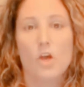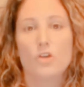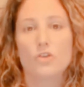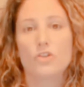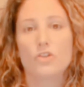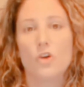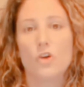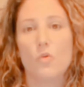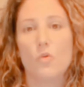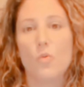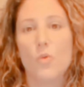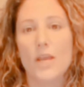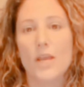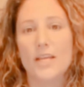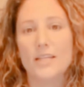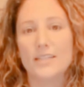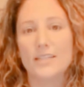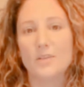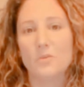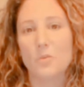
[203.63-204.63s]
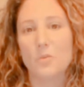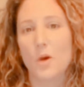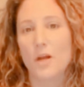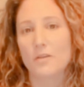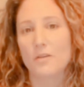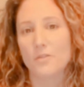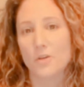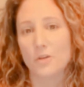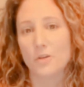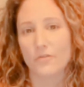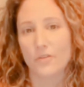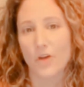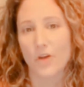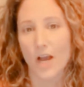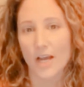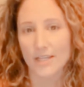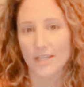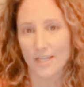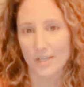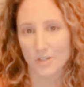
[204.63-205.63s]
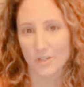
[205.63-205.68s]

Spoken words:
So we did one of our Friday